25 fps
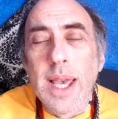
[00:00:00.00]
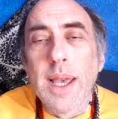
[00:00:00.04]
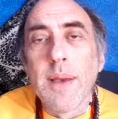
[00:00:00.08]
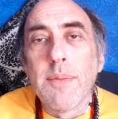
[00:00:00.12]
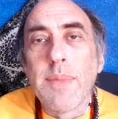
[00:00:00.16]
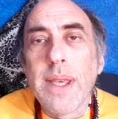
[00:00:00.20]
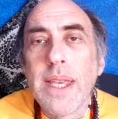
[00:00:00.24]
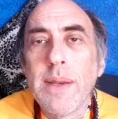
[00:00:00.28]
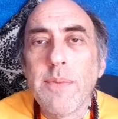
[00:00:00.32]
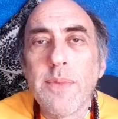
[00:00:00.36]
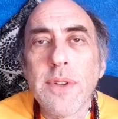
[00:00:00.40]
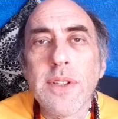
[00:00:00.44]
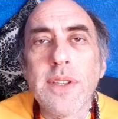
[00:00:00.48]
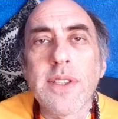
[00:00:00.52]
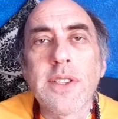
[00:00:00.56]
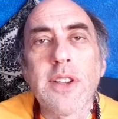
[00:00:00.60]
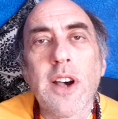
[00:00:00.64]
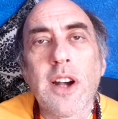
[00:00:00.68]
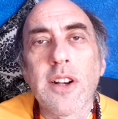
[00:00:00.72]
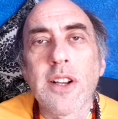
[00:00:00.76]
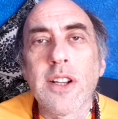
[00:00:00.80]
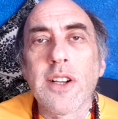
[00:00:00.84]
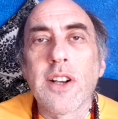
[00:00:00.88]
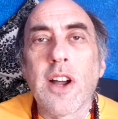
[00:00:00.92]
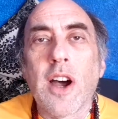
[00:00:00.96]
people
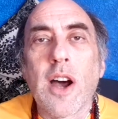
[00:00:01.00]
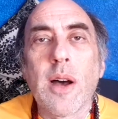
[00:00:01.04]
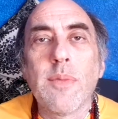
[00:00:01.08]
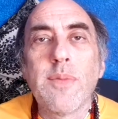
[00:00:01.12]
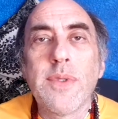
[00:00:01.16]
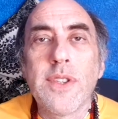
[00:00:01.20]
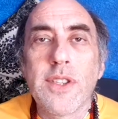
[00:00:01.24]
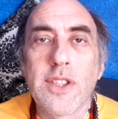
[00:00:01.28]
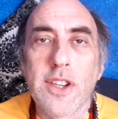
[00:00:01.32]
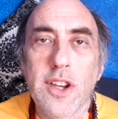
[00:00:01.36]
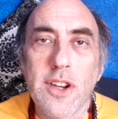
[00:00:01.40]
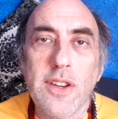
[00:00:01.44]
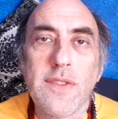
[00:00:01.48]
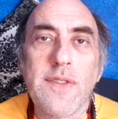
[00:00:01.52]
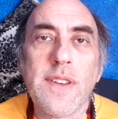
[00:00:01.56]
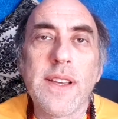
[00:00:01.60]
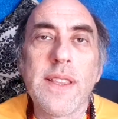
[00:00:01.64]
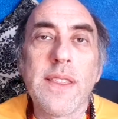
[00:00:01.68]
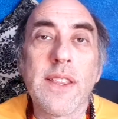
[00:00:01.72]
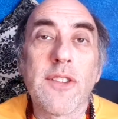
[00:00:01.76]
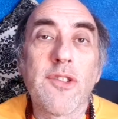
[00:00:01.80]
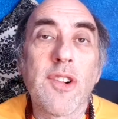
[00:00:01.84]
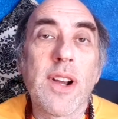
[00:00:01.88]
started observing the